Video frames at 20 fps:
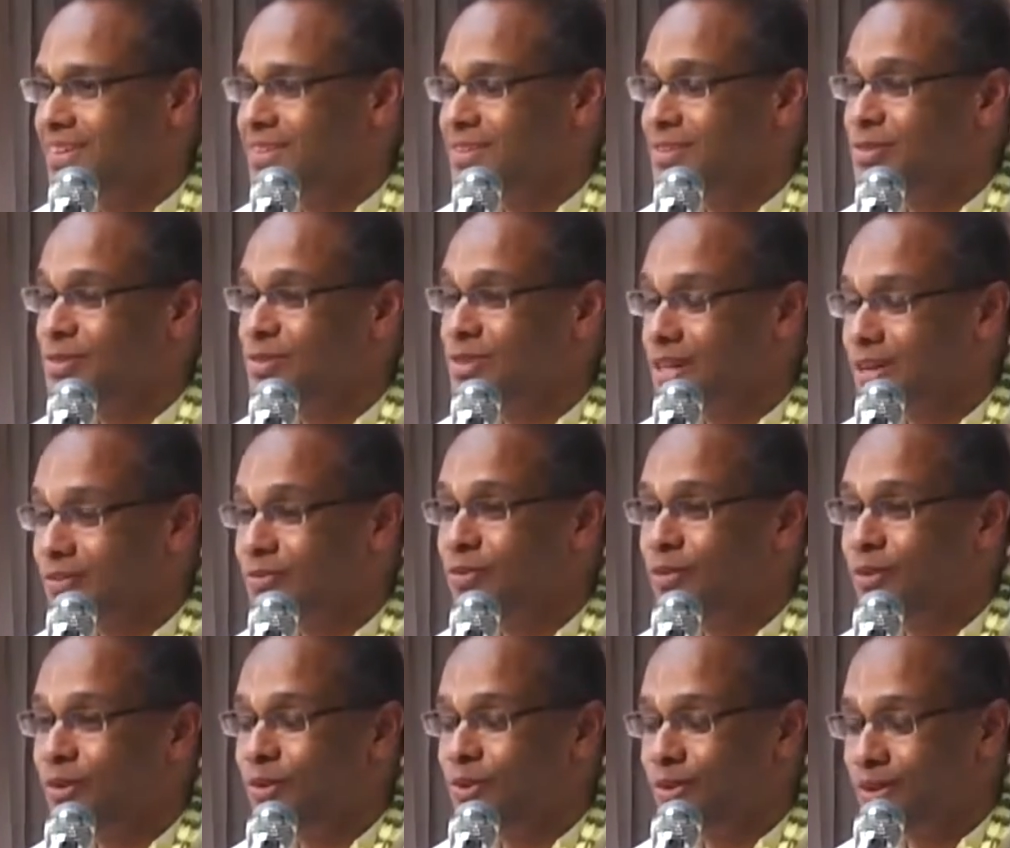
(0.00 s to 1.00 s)
So
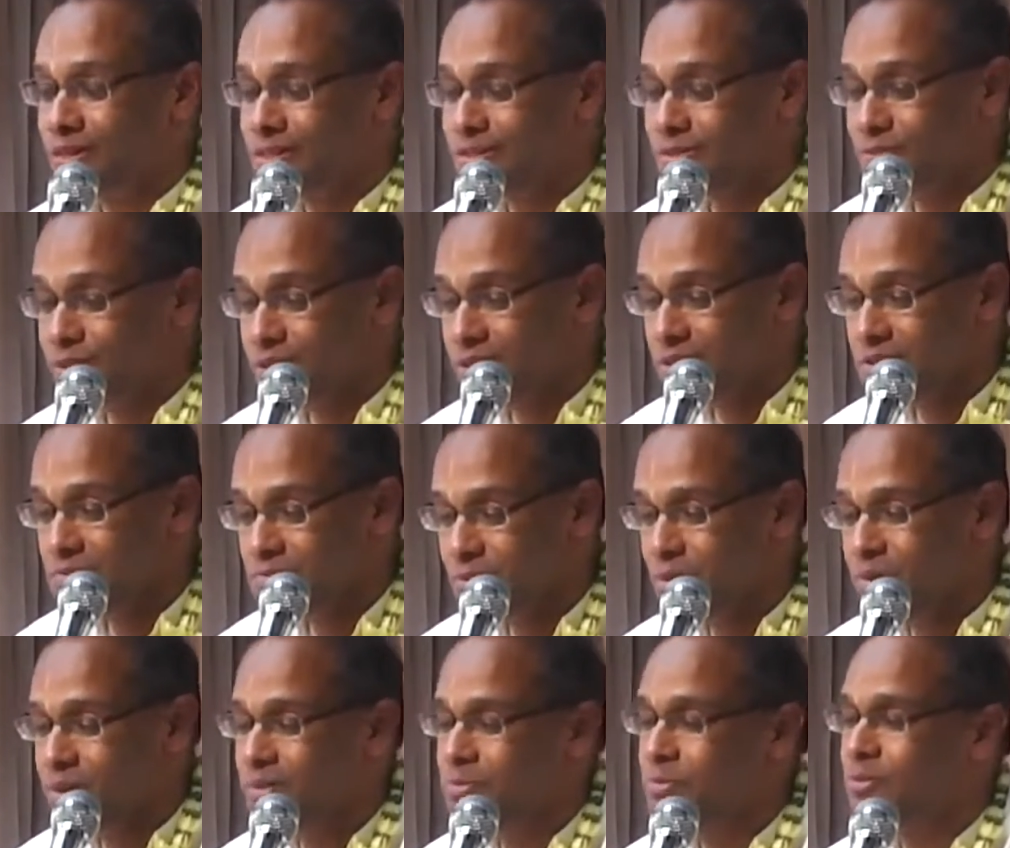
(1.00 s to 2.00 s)
therefore, it is very
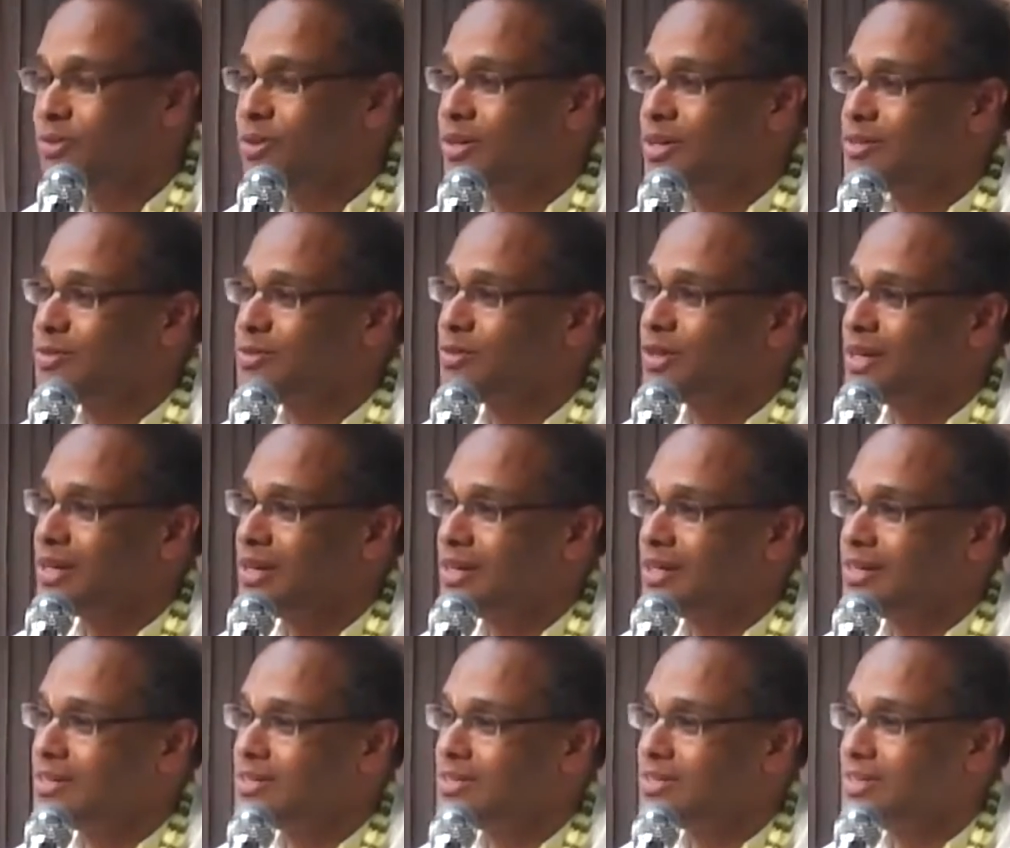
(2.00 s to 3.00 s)
important for us to
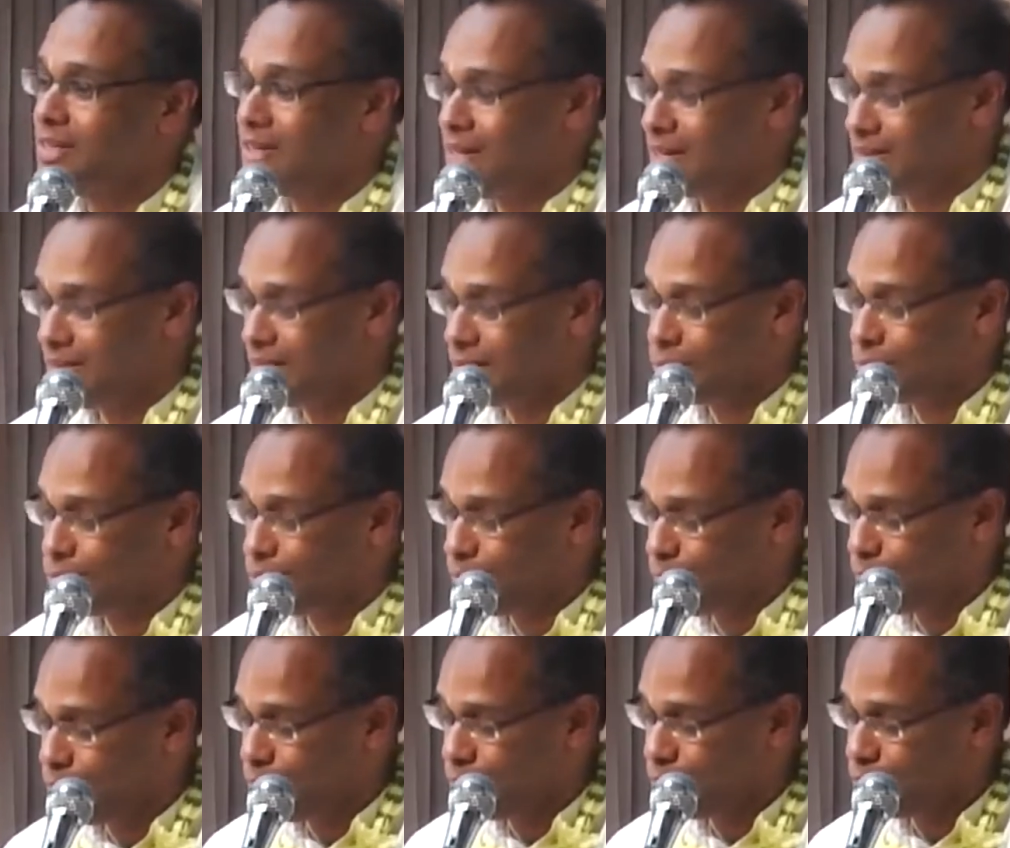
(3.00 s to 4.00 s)
realize that to
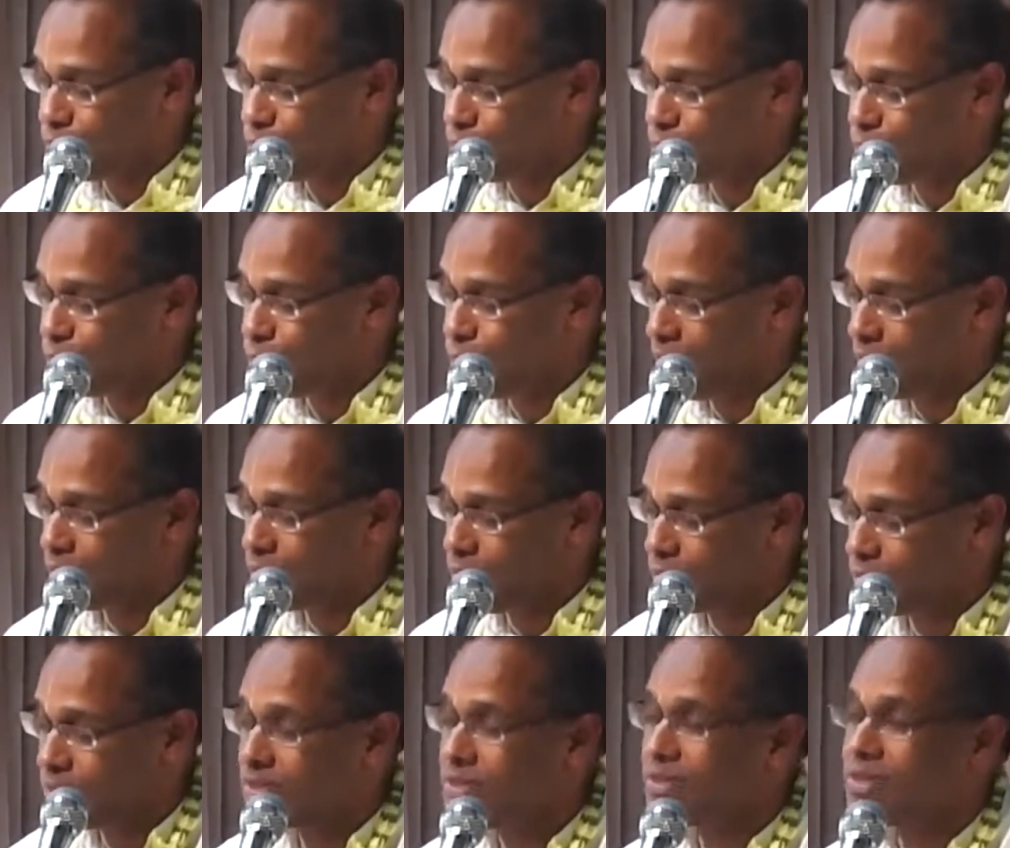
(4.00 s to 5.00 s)
those who are
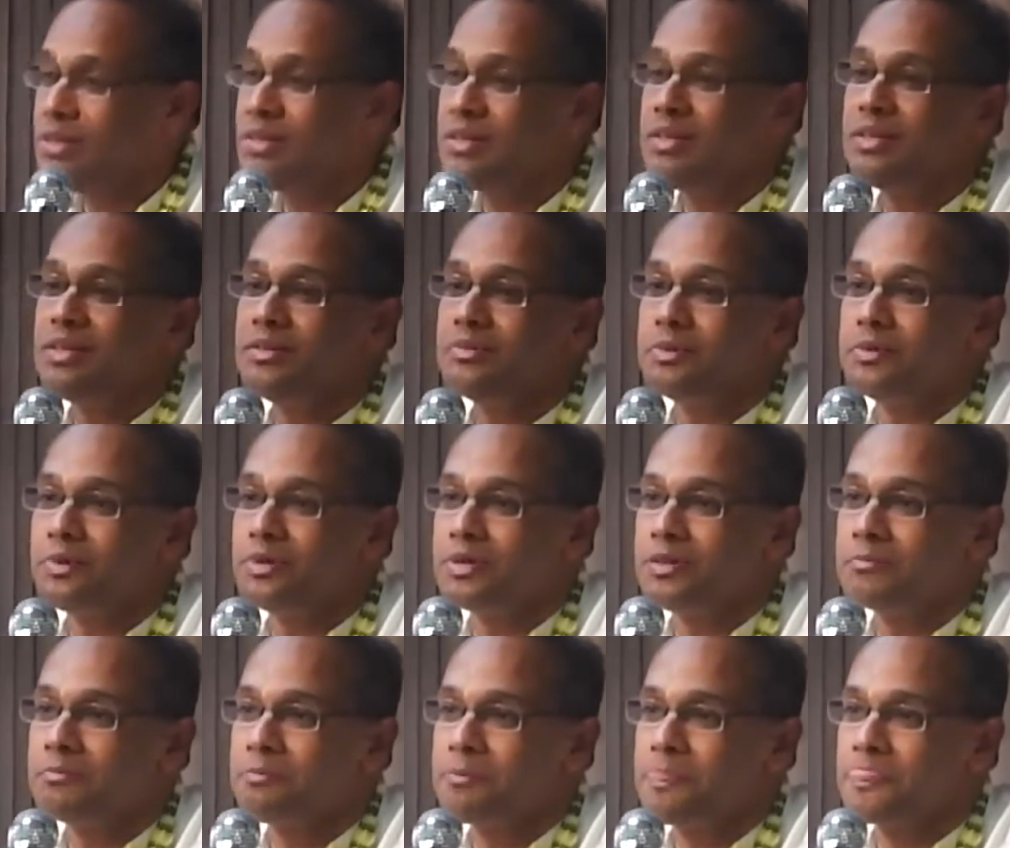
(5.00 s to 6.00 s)
constantly
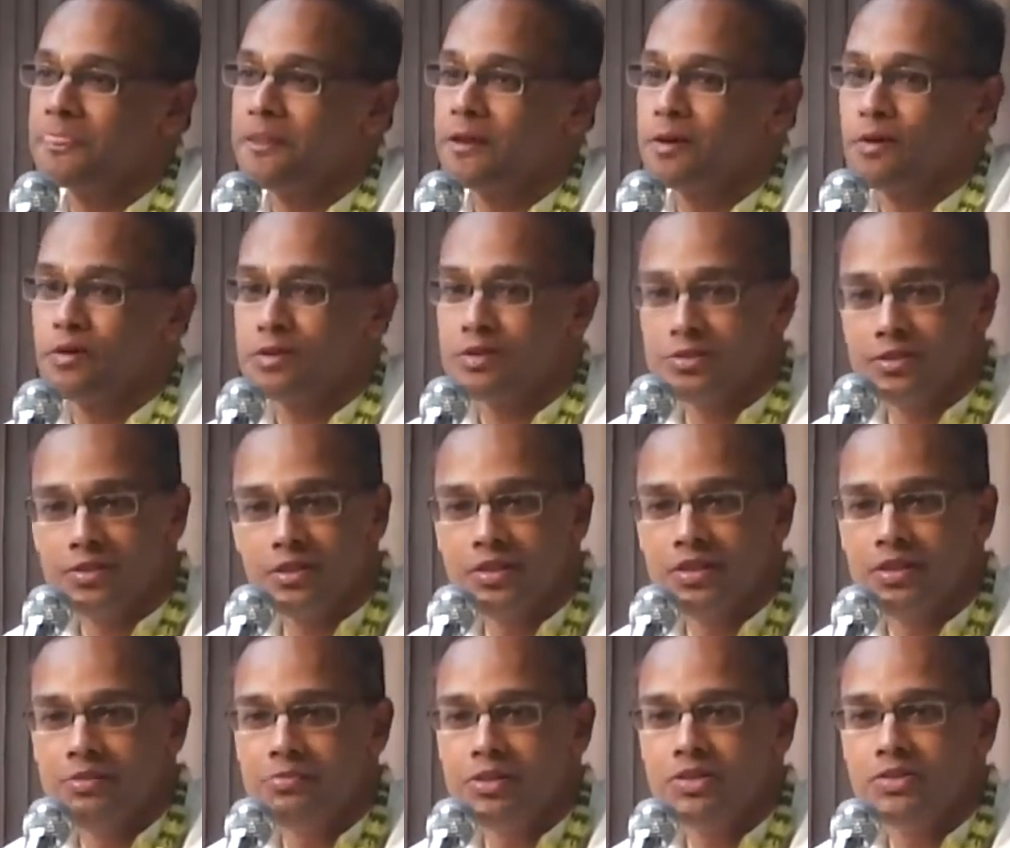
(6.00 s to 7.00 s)
devoted,
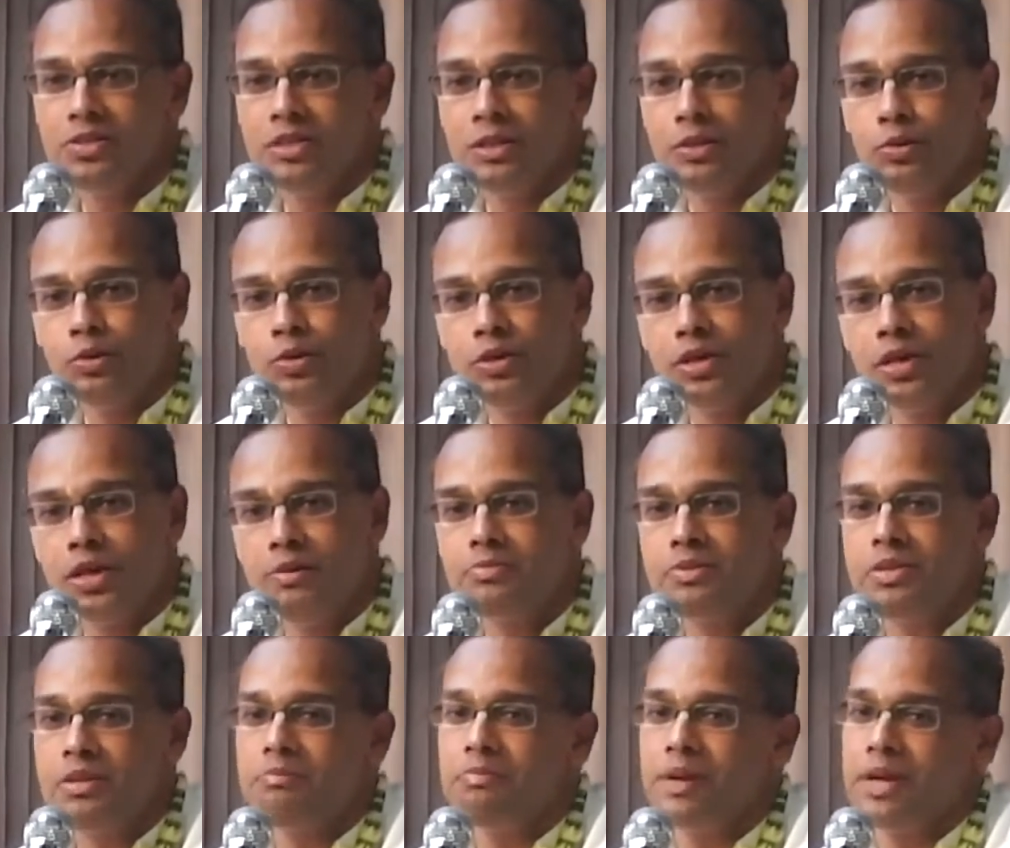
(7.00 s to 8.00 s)
constantly means in good
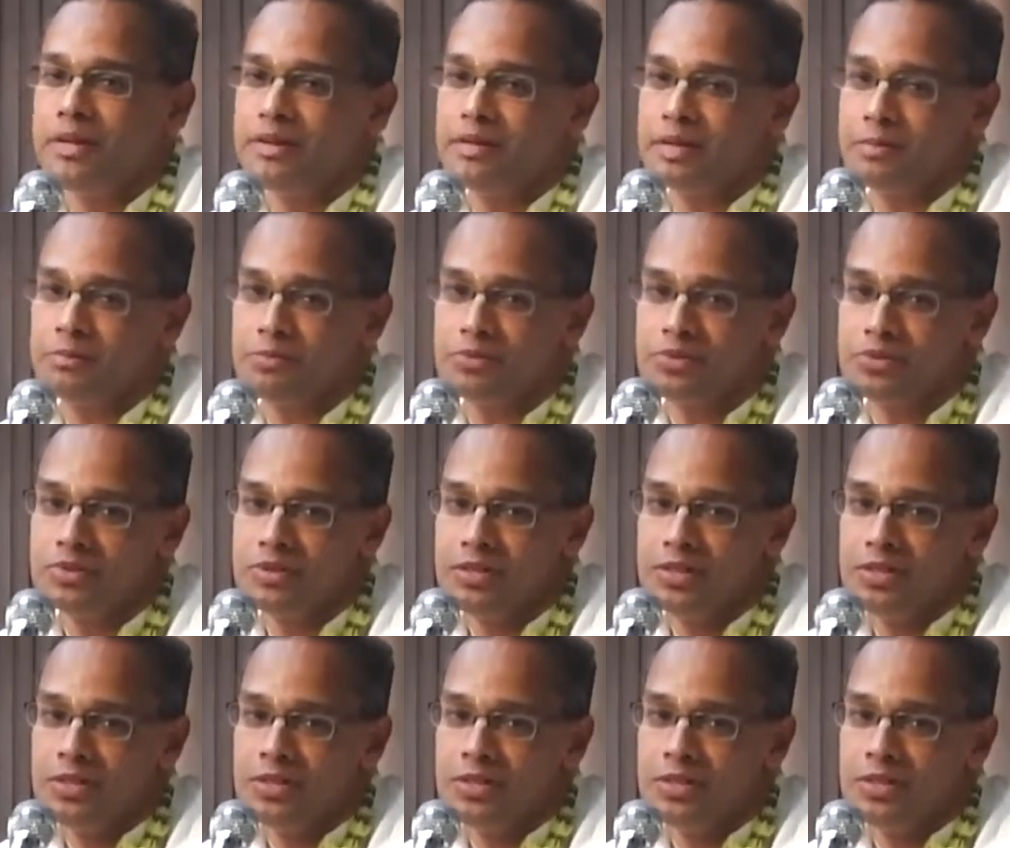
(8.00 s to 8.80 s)
times and bad times.